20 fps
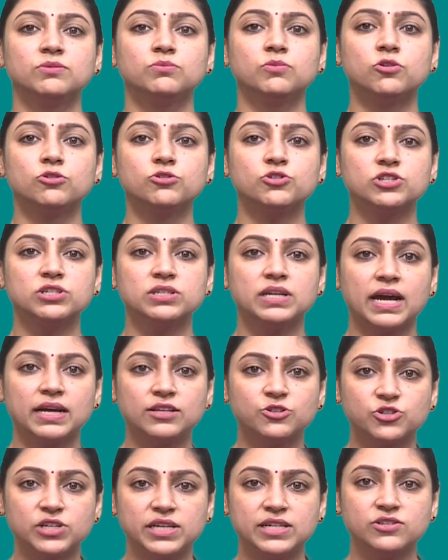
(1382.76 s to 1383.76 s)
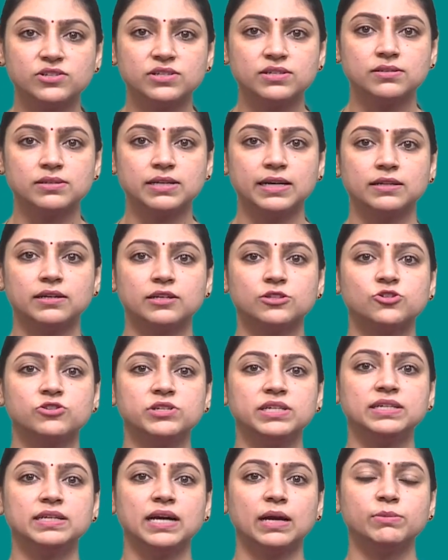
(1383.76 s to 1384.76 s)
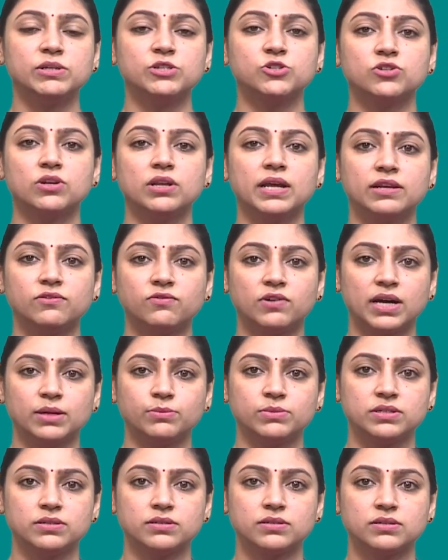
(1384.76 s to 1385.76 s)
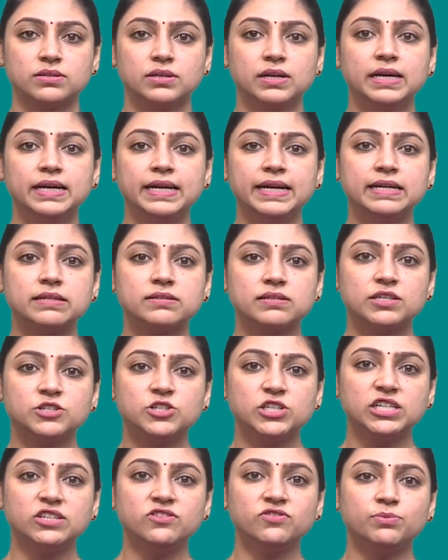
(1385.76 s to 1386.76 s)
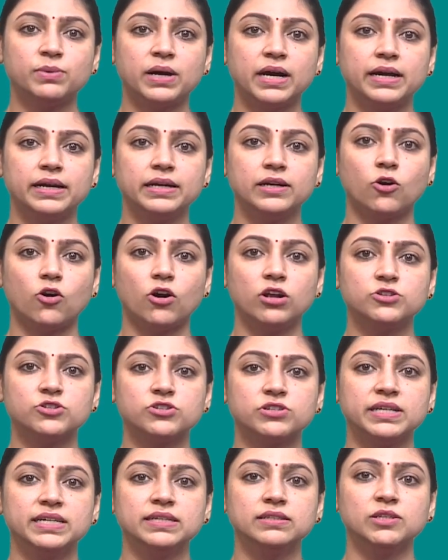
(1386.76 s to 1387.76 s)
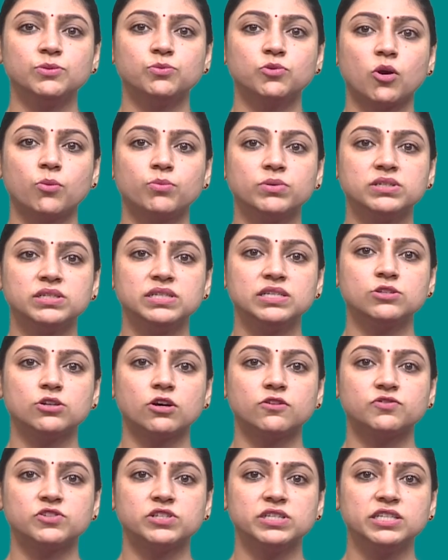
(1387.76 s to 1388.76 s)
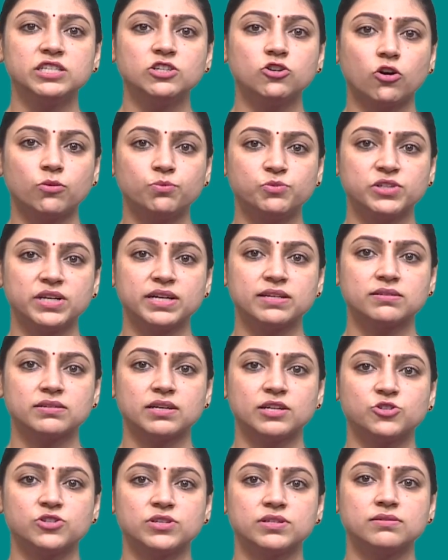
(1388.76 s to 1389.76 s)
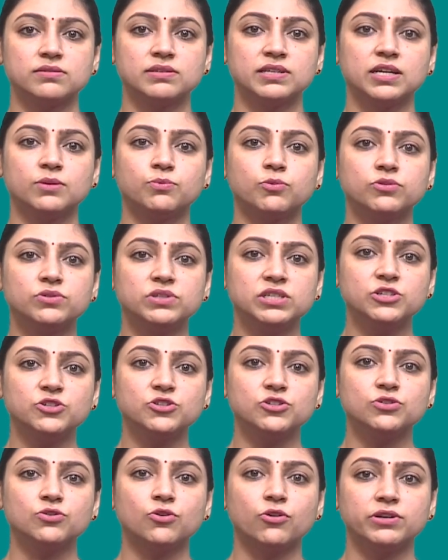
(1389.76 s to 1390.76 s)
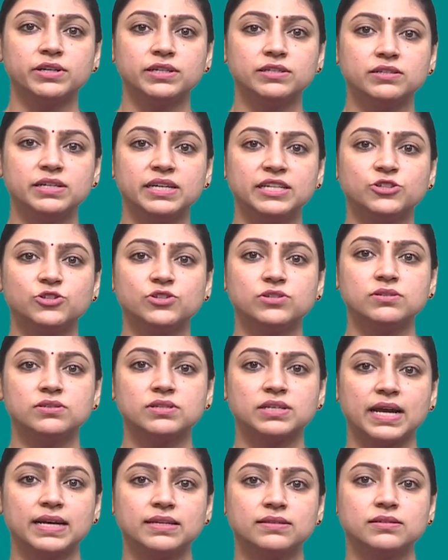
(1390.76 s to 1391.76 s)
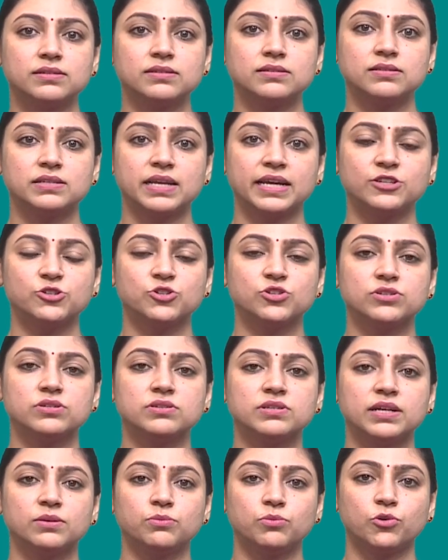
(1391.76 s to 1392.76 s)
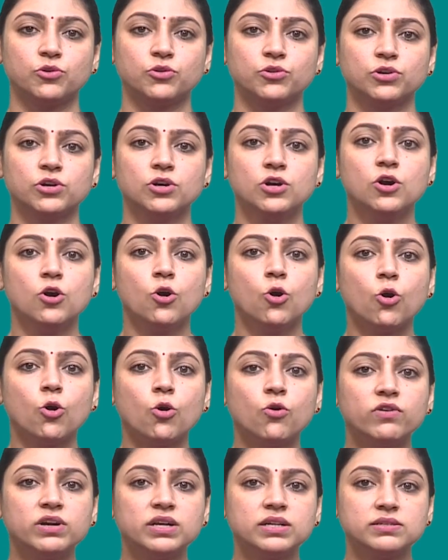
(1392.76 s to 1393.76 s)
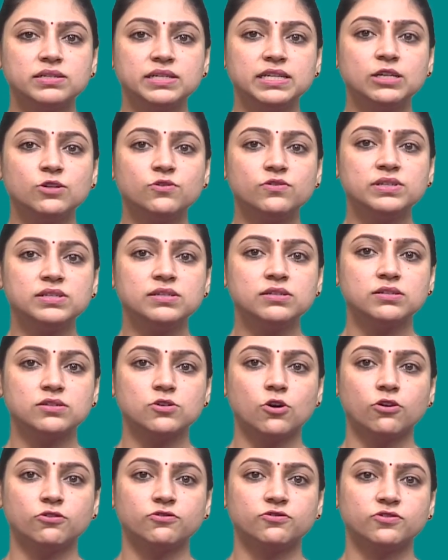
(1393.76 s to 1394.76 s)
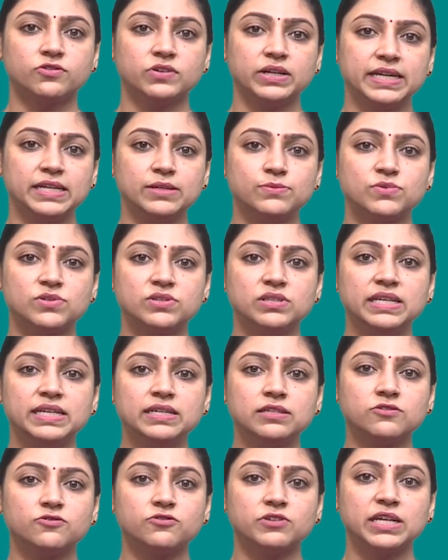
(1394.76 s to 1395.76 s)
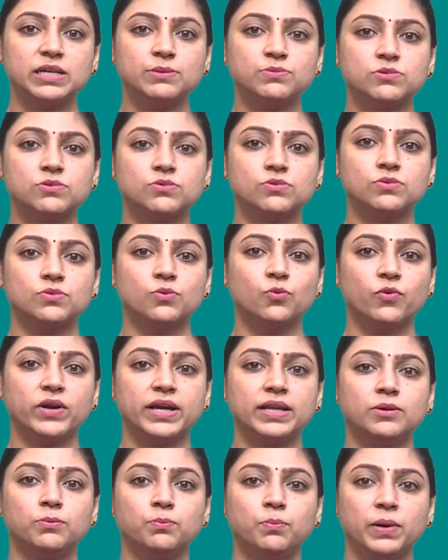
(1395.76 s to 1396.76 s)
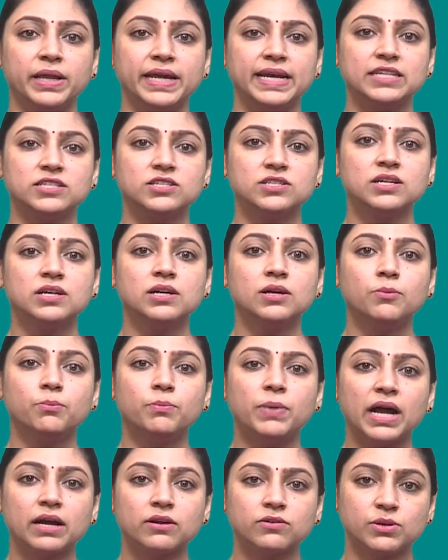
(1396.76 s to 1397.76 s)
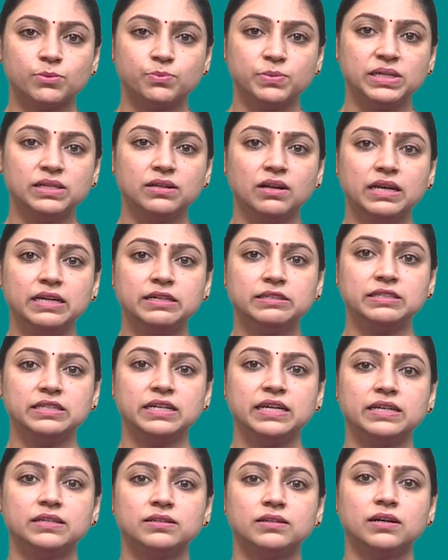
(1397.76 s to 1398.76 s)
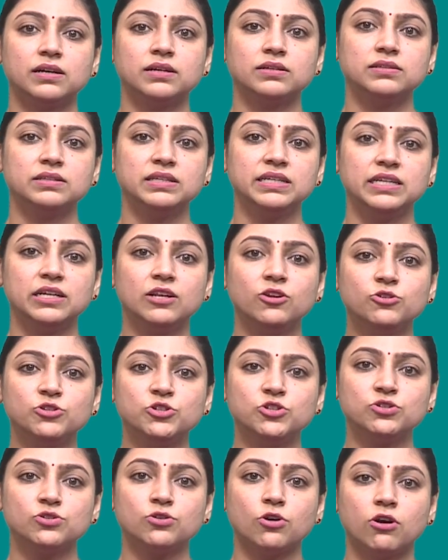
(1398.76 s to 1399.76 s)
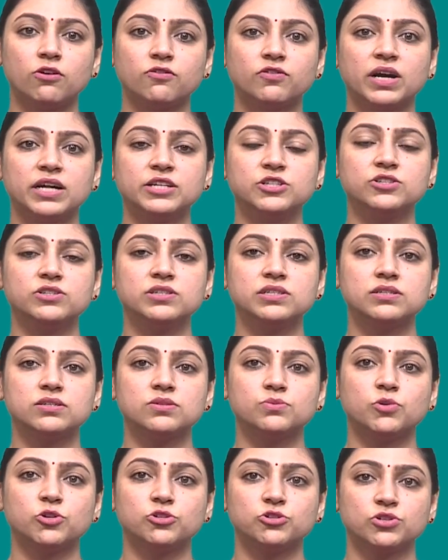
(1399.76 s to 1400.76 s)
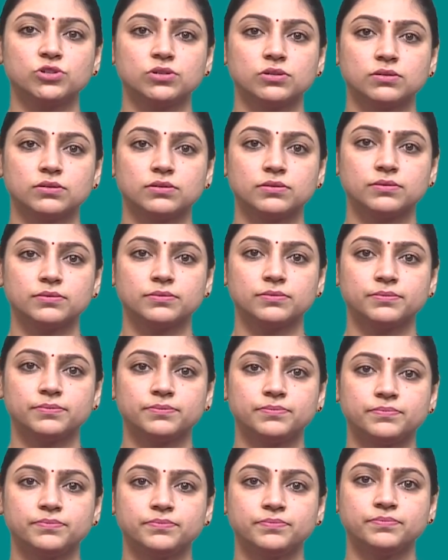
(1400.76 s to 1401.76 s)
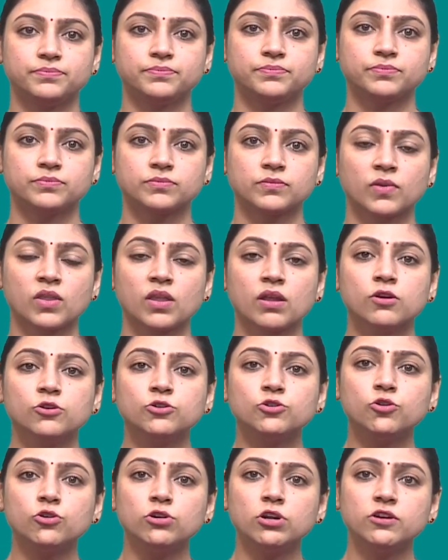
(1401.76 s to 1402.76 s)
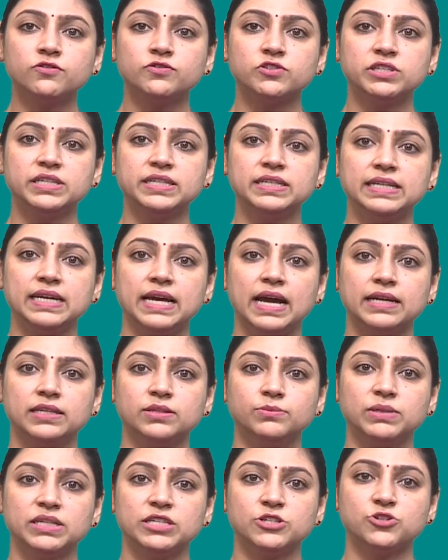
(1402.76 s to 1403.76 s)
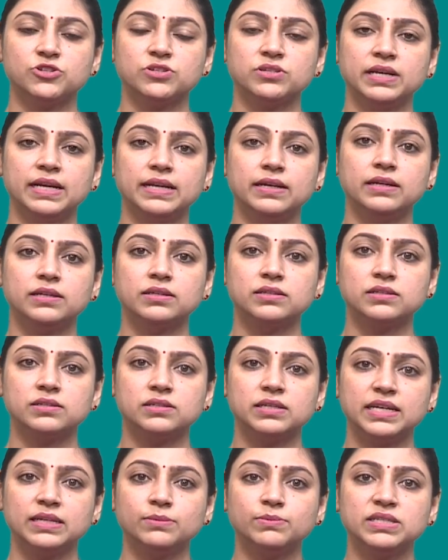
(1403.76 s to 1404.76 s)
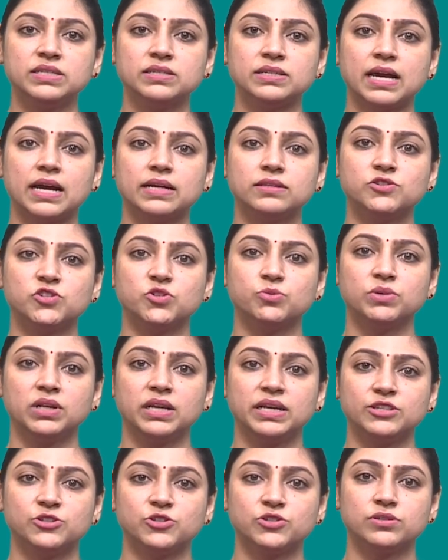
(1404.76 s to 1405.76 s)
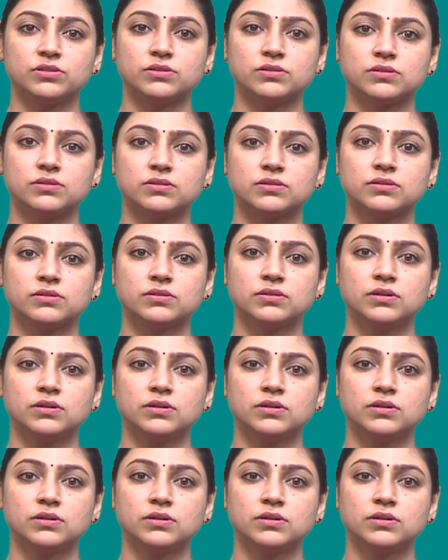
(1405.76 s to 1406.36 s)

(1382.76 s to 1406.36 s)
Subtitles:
motion and changes in a three-dimensional environments. It's achieved by altering the properties of 3D objects such as their position, orientation, sizes, textures, and more. Over a sequence of frames, these frames, when played back rapidly, create the illusion of continuous motion. Role of 3D animation in entertainment and simulations.